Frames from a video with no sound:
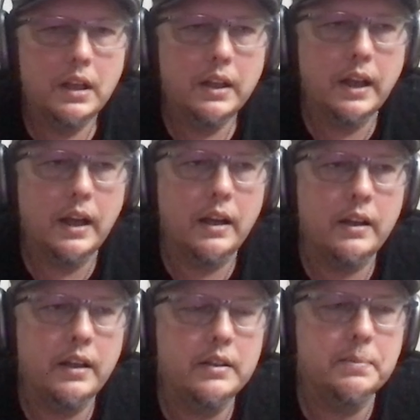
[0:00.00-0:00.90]
Yeah. And
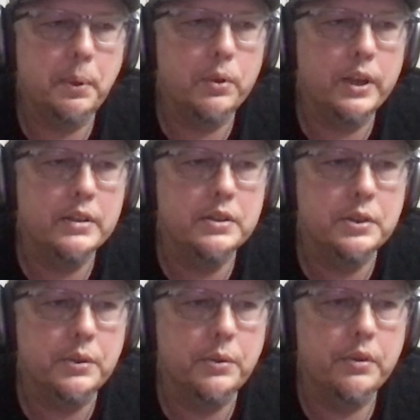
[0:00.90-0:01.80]
he spoke his
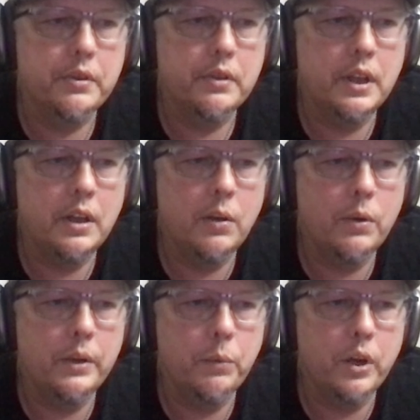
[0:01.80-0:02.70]
truth,
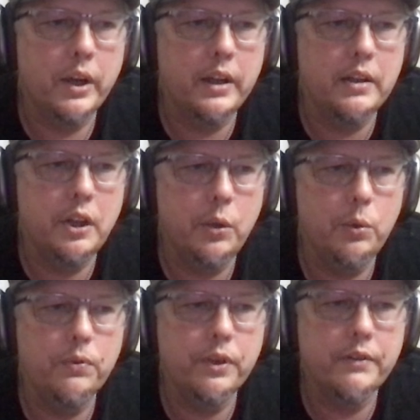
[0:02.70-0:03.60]
what he
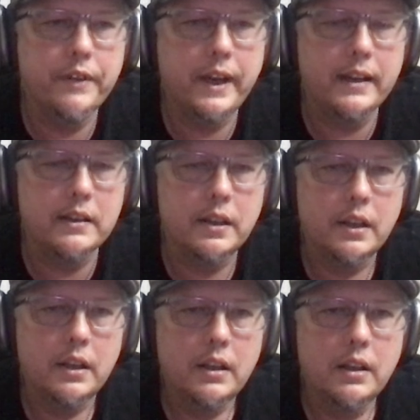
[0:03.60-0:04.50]
knew for a fact.
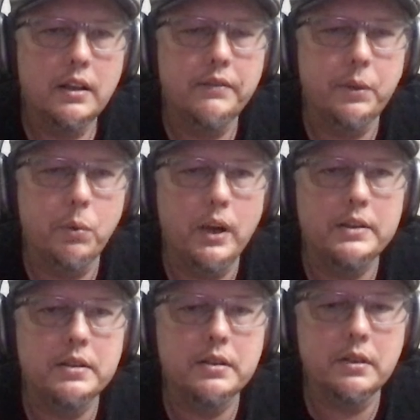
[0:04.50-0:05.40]
And if you
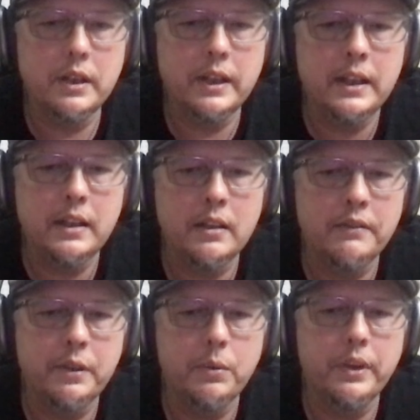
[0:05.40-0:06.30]
watch any
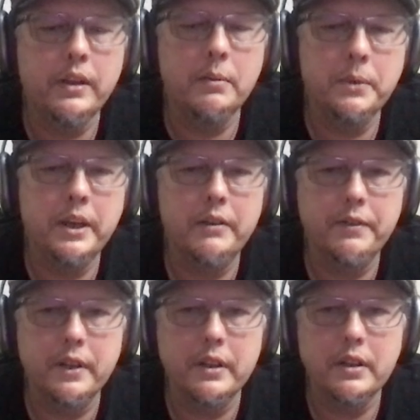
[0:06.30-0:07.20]
interview with him
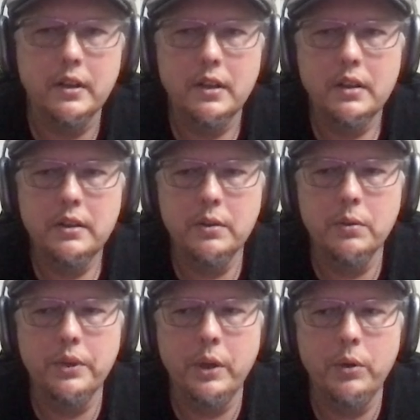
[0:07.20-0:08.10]
carefully, you'll
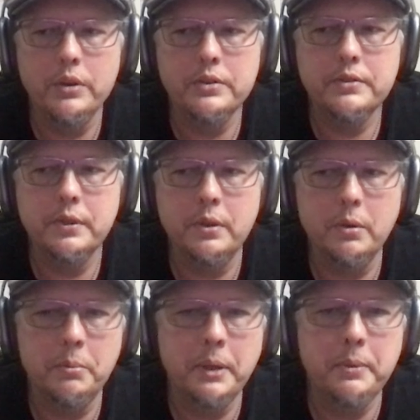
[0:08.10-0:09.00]
notice, or
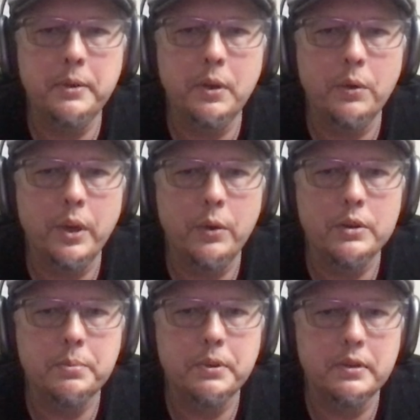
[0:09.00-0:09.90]
maybe you don't notice,
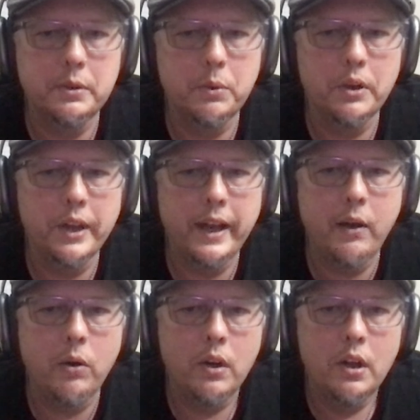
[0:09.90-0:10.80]
but you will
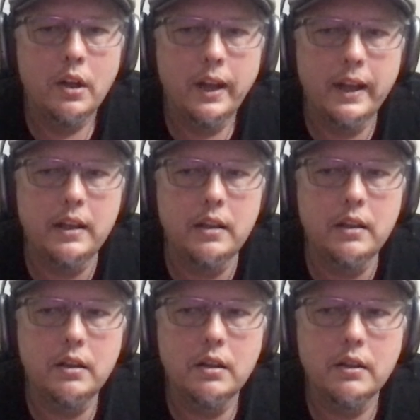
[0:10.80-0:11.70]
now,
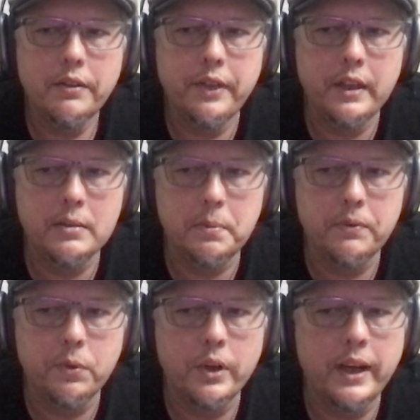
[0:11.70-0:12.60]
he thinks
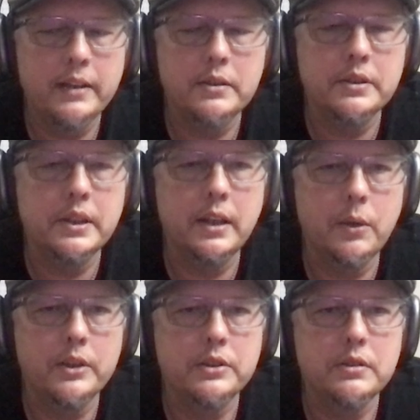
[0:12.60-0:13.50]
before he answers any
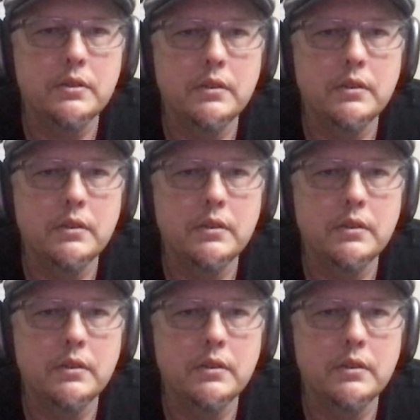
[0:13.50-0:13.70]
question.